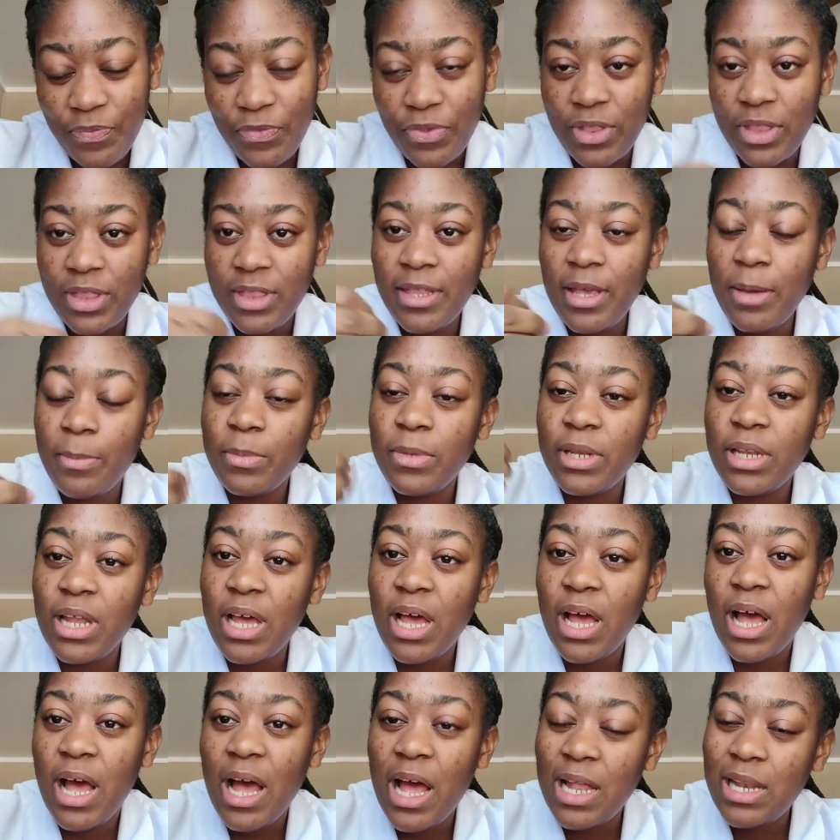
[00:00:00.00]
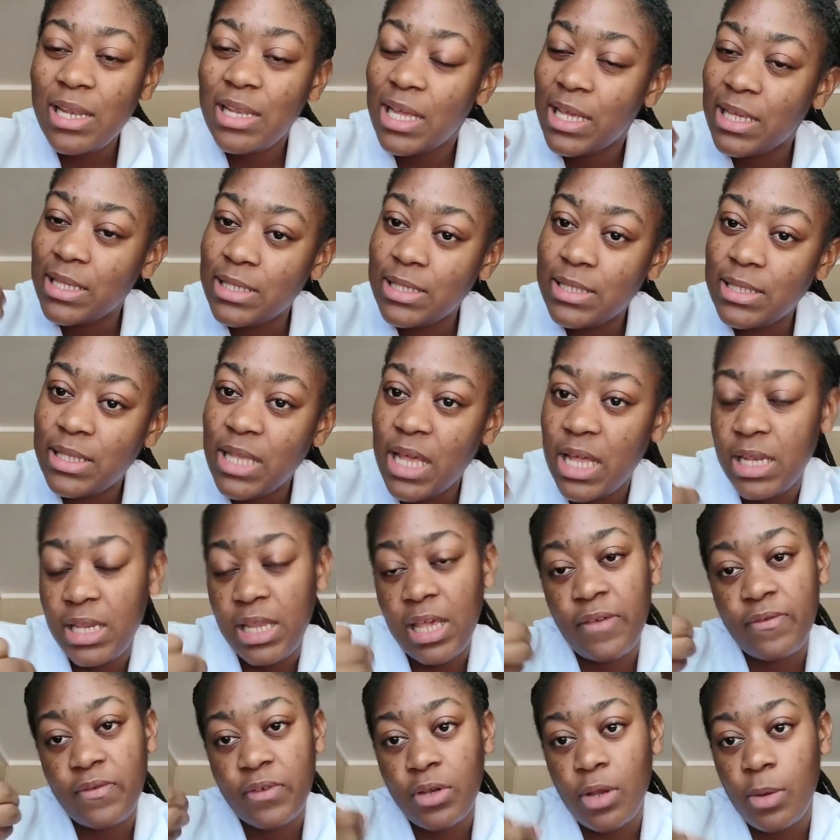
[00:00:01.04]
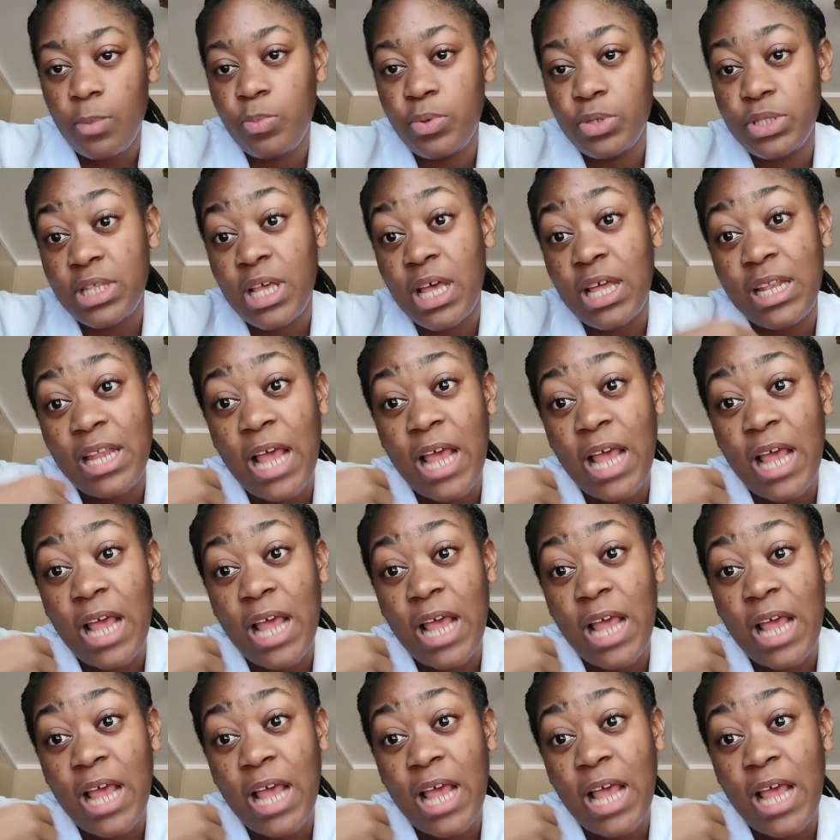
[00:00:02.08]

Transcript: them not understand me if you not put on